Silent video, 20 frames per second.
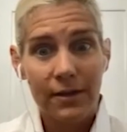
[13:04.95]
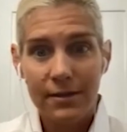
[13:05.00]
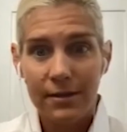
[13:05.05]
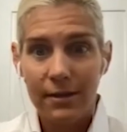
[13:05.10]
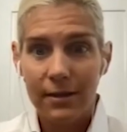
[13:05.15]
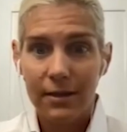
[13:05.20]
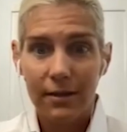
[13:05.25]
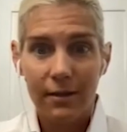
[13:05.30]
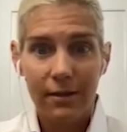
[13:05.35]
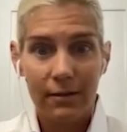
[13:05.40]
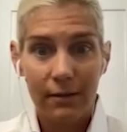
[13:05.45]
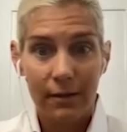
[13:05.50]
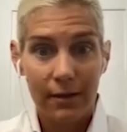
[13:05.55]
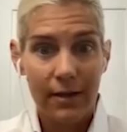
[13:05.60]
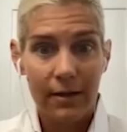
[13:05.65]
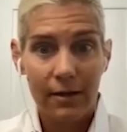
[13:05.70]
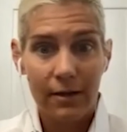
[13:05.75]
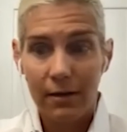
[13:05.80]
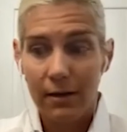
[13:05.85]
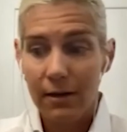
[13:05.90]

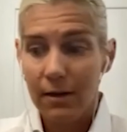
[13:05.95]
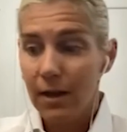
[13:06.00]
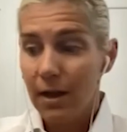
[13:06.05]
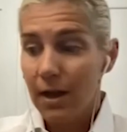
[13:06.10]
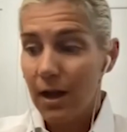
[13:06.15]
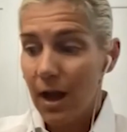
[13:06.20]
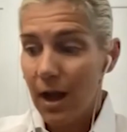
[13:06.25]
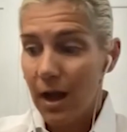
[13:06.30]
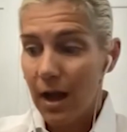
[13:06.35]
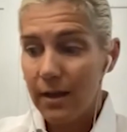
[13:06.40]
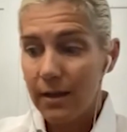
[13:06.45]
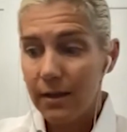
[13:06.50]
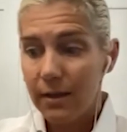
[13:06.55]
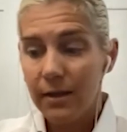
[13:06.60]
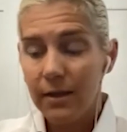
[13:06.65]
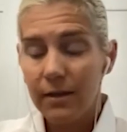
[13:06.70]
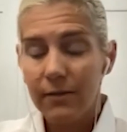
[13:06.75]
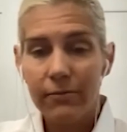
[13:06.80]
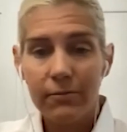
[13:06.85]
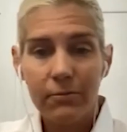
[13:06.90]
later, I
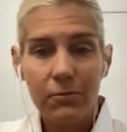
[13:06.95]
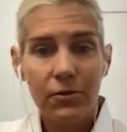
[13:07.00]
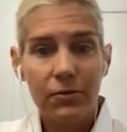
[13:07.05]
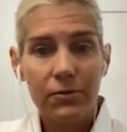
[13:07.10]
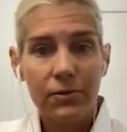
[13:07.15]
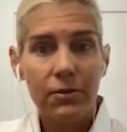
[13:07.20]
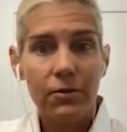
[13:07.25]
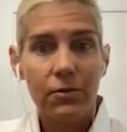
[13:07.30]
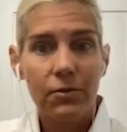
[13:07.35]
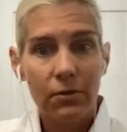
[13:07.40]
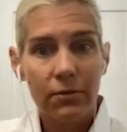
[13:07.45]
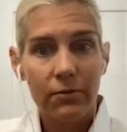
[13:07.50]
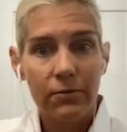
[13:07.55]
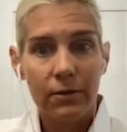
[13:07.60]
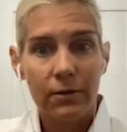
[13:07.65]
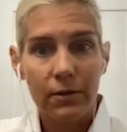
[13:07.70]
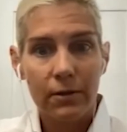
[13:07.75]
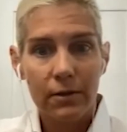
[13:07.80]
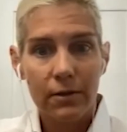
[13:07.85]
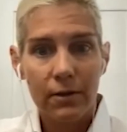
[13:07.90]
leave, move to
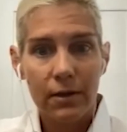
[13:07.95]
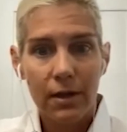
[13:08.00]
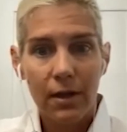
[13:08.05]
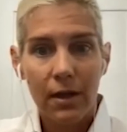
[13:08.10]
Norfolk.